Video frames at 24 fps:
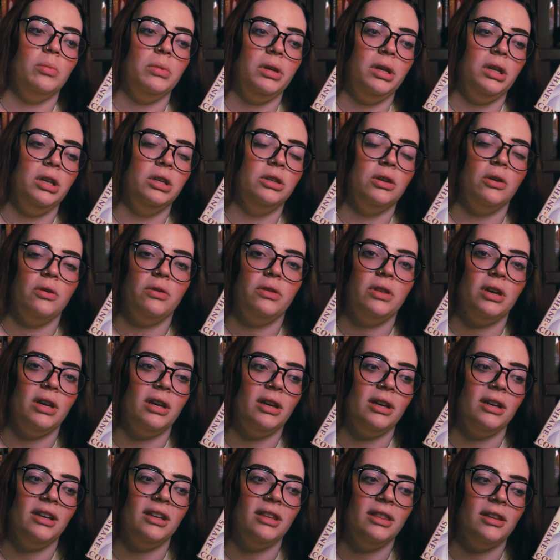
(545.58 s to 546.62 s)
you know,
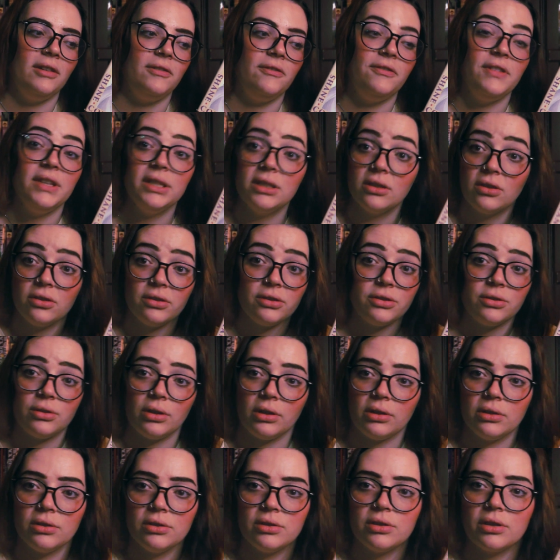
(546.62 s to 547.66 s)
the physical
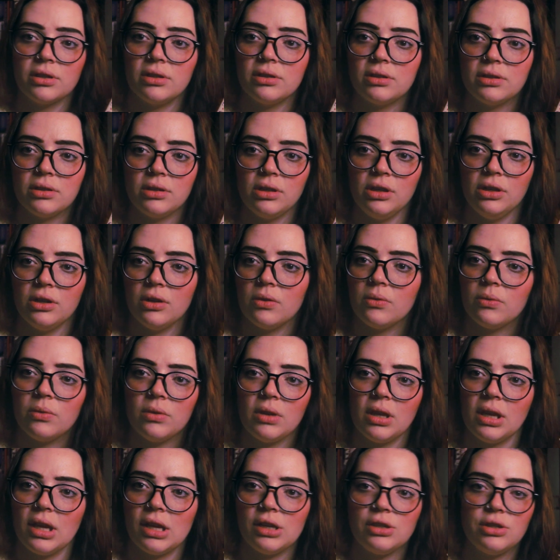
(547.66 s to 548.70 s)
struggles, those, you know,
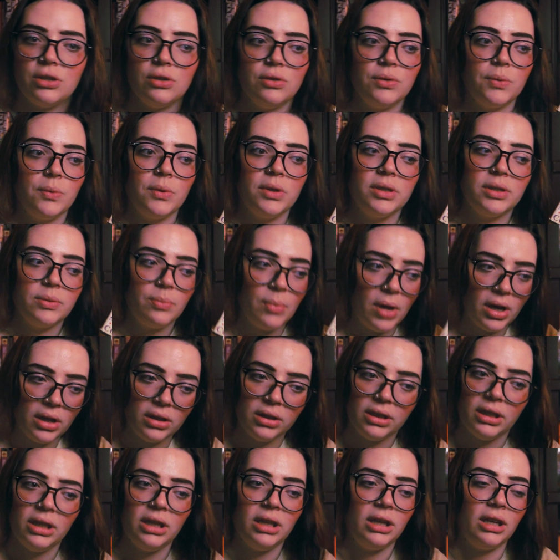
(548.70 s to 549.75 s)
issues with
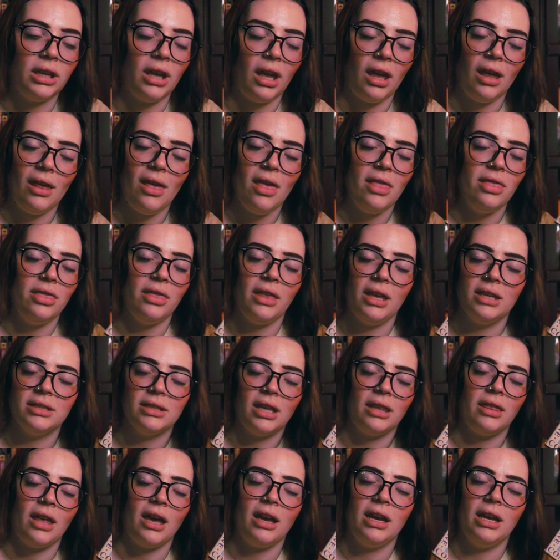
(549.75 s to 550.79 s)
smuggling and things
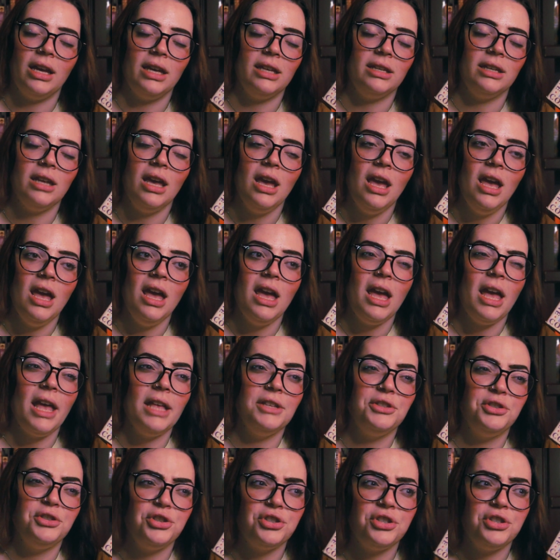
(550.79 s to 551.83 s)
like that.
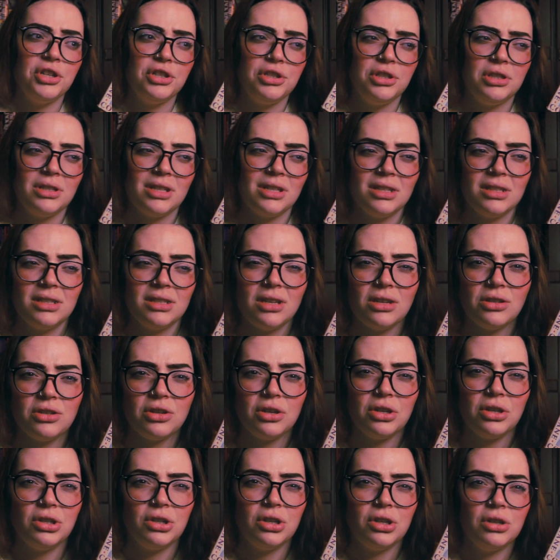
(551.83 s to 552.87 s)
It just does such
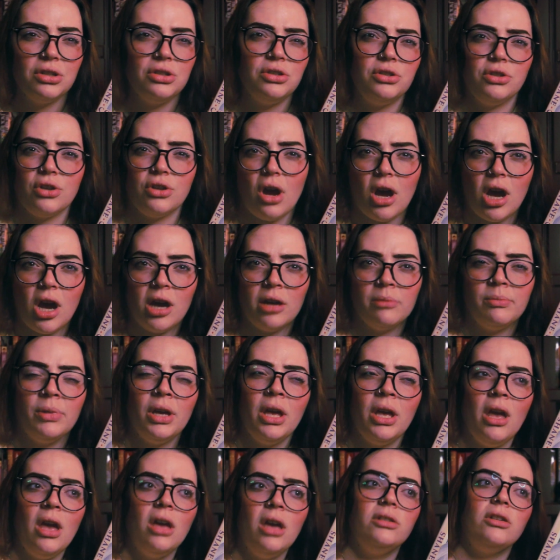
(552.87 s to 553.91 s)
a good job,
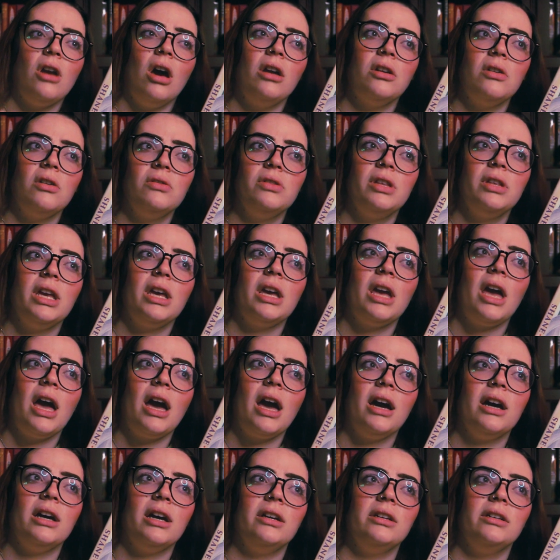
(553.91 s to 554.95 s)
not only
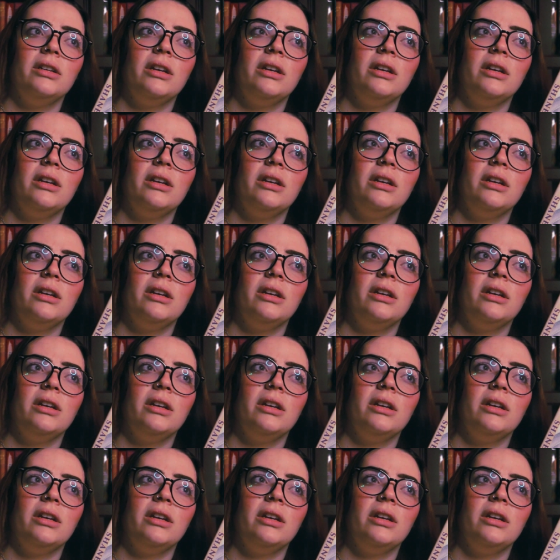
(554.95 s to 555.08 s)
at